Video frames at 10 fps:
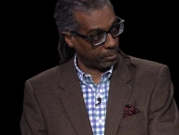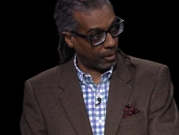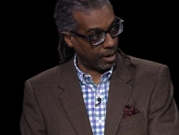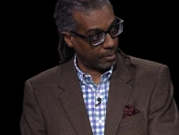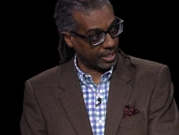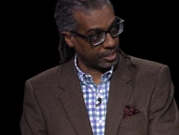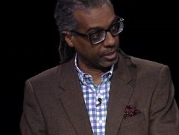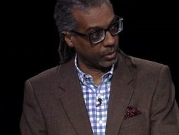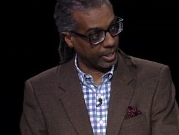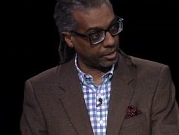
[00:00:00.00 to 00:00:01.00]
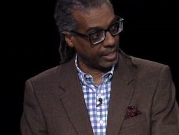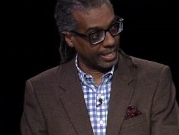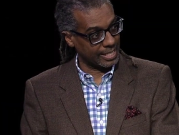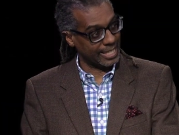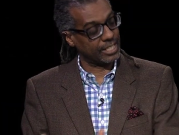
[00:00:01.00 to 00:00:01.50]
the property to look at
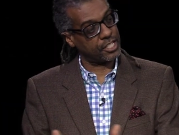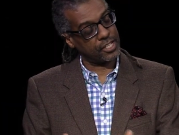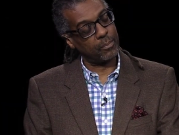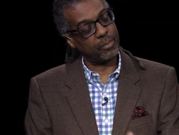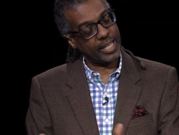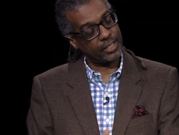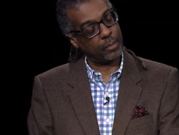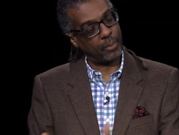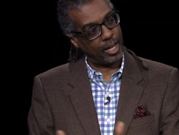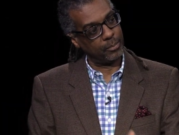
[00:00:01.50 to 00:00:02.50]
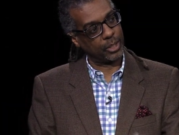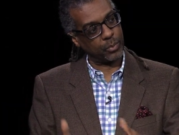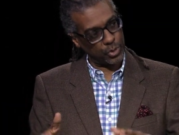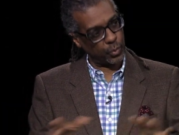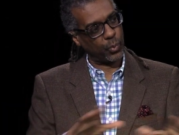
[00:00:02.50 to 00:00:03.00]
things, and some in the public
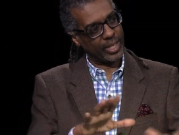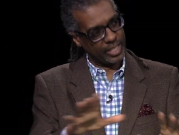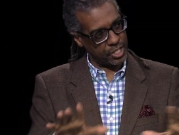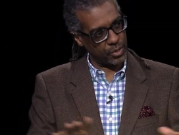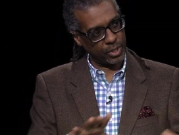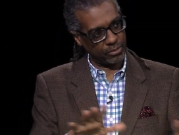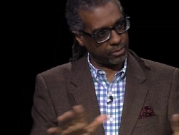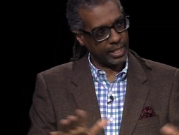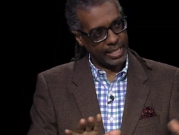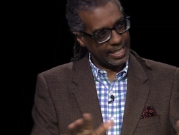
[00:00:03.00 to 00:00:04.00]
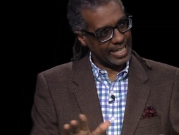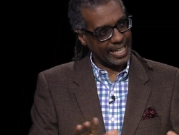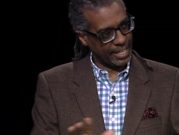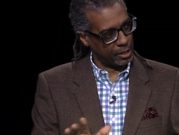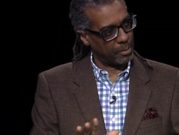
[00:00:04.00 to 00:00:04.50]
was really sort of
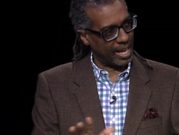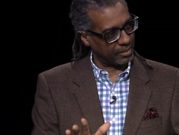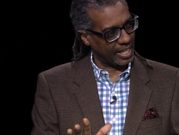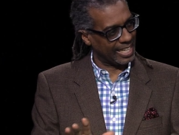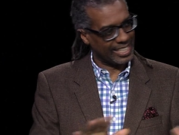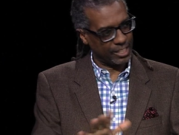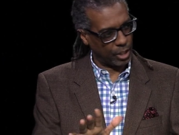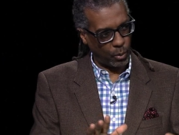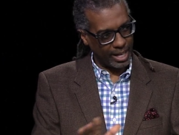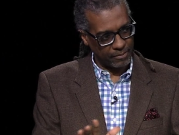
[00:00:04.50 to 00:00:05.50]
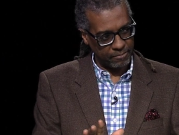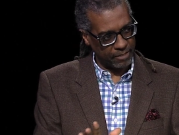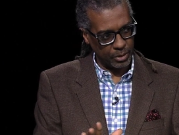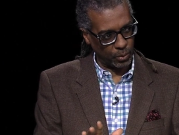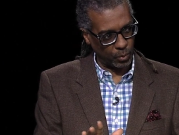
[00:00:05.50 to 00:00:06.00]
icky about that. It didn't quite
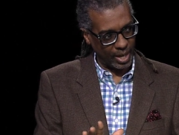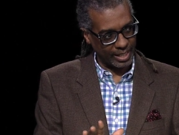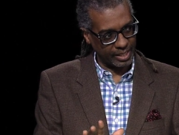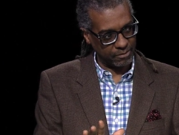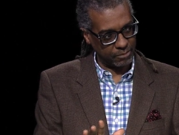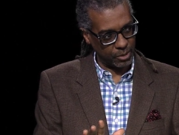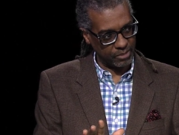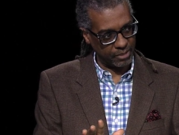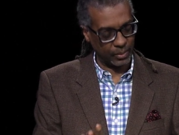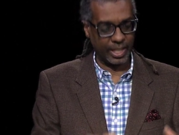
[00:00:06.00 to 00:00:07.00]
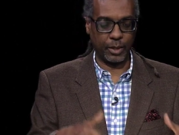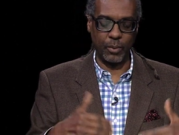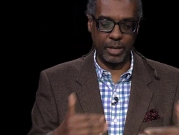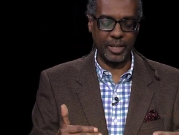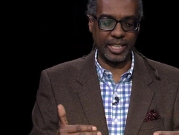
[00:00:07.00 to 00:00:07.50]
feel right that folks felt like,
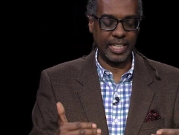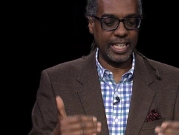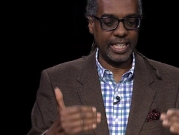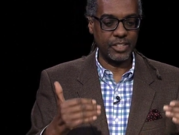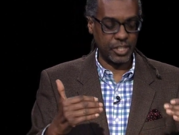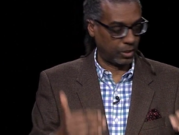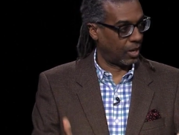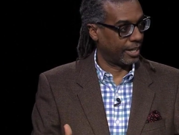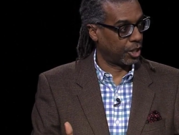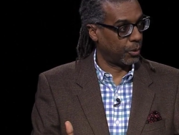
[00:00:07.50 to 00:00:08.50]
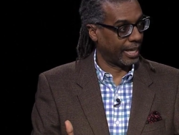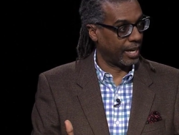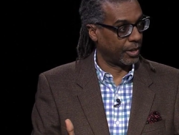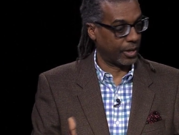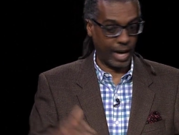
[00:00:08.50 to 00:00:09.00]
wait a minute, there's a lot going
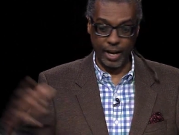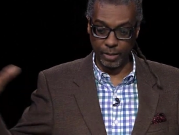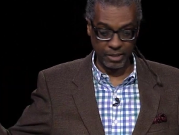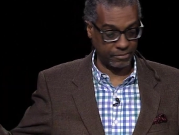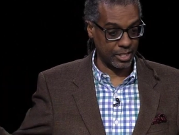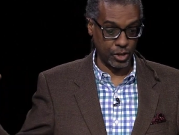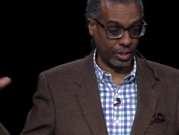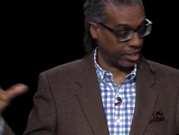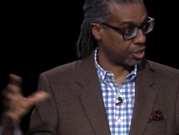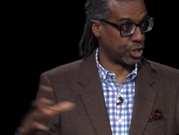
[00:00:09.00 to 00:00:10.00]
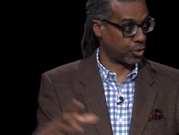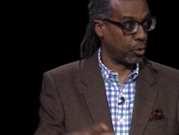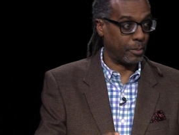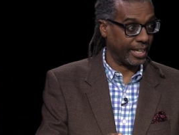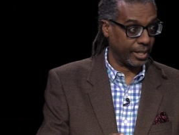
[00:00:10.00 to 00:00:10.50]
on here. How come the feds aren't just
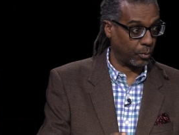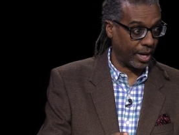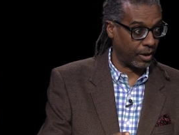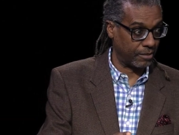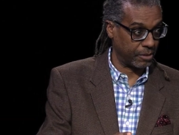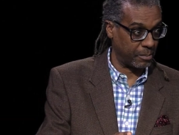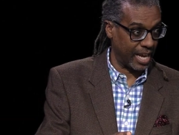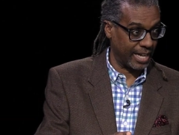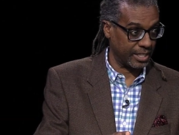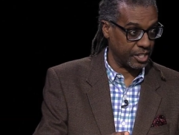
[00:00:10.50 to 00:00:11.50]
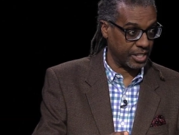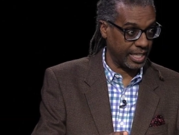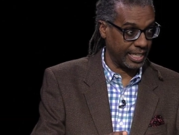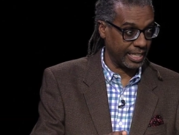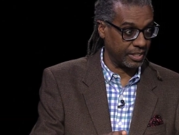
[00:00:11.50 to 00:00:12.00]
swooping in right off the bat and just
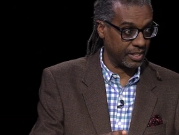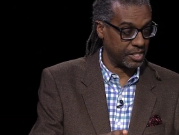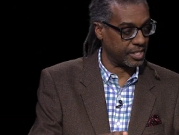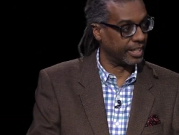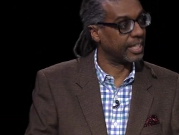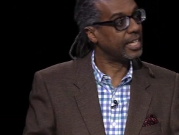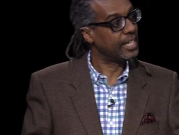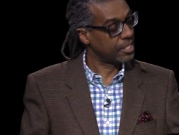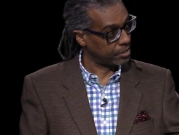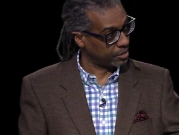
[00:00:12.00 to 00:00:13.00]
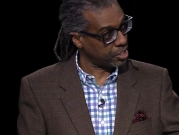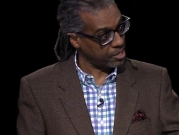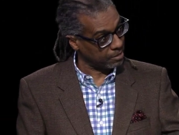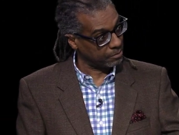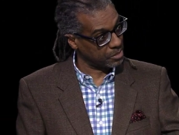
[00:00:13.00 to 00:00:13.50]
getting into this thing? So the
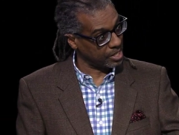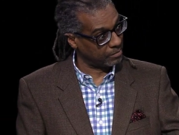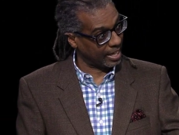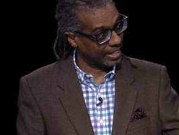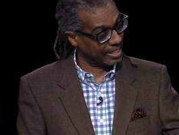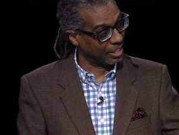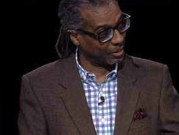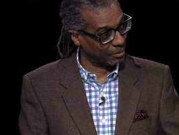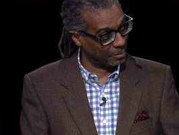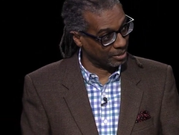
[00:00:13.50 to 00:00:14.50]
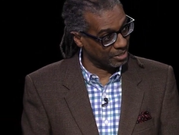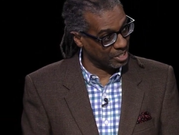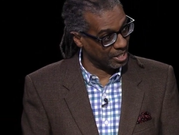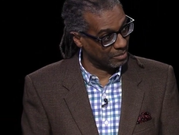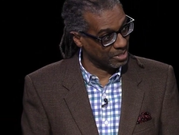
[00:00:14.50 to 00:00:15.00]
sheriff himself got into a bit of a
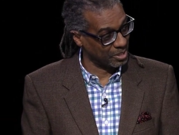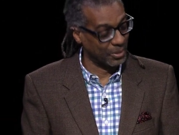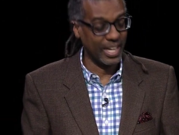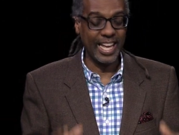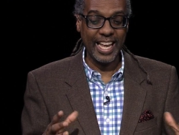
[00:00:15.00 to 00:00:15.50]
jam too.